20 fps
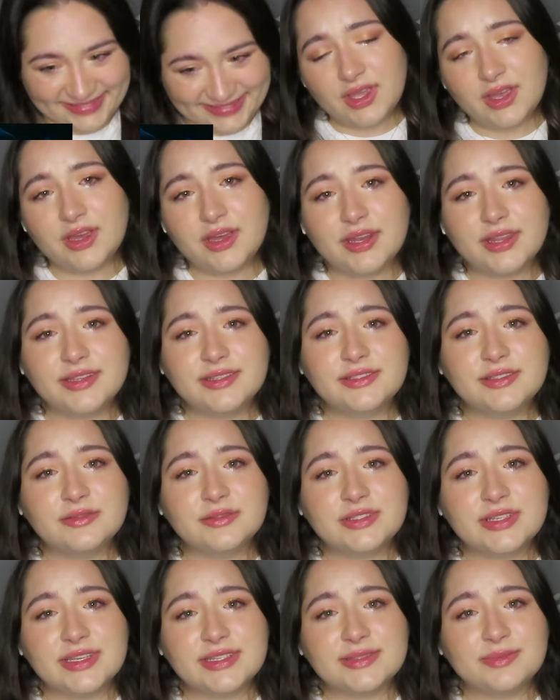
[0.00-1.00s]
God, I so
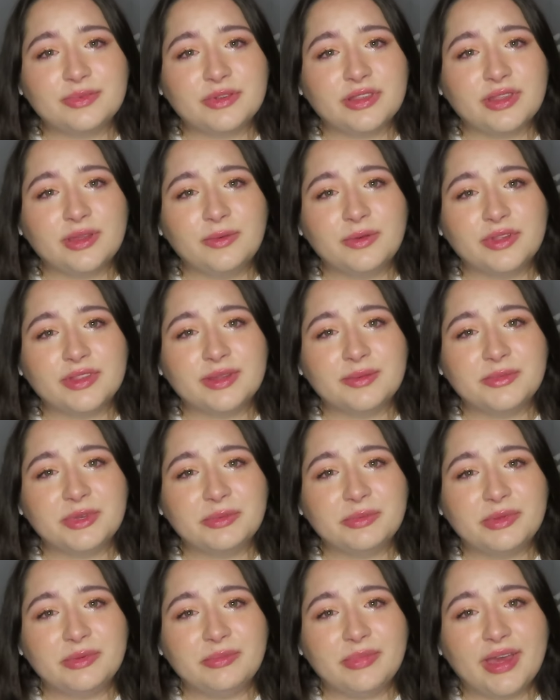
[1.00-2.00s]
desperately want them to
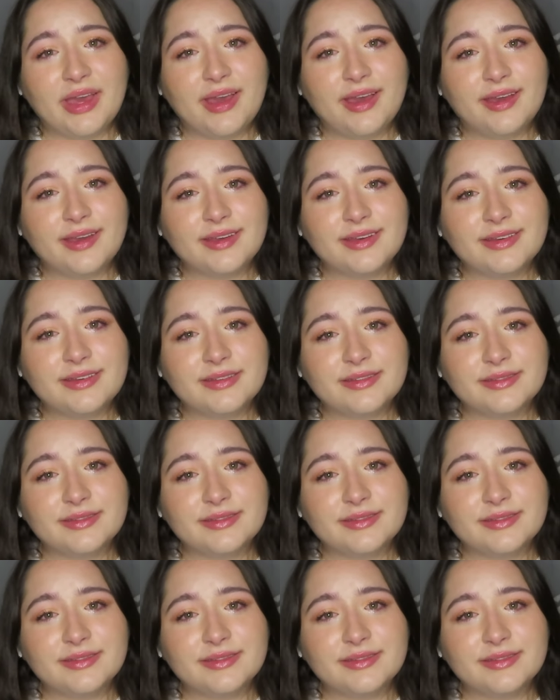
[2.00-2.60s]
be back.